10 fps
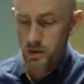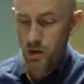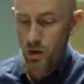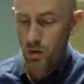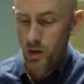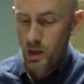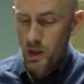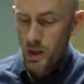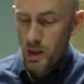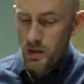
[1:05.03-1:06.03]
So,
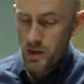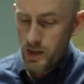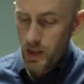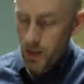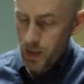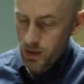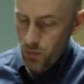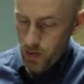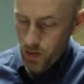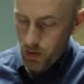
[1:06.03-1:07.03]
just getting
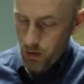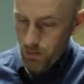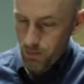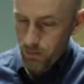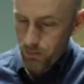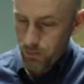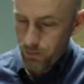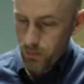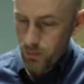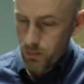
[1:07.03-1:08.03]
into it here,
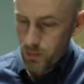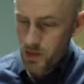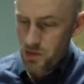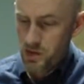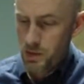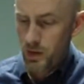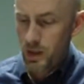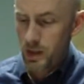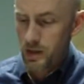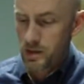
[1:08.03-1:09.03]
this was
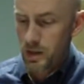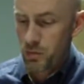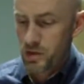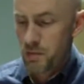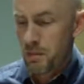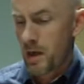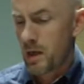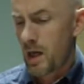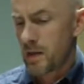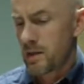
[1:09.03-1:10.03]
something, like I said, that was
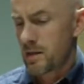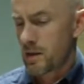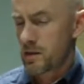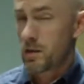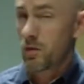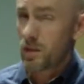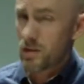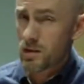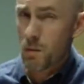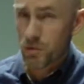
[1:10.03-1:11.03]
submitted in 1962.
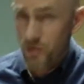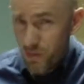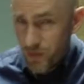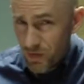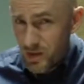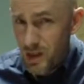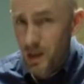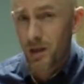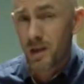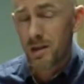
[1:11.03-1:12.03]
This is almost
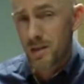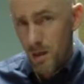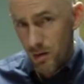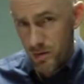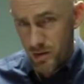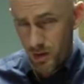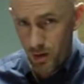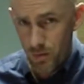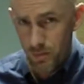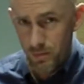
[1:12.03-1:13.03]
50 years
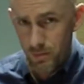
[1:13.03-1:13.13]
ago.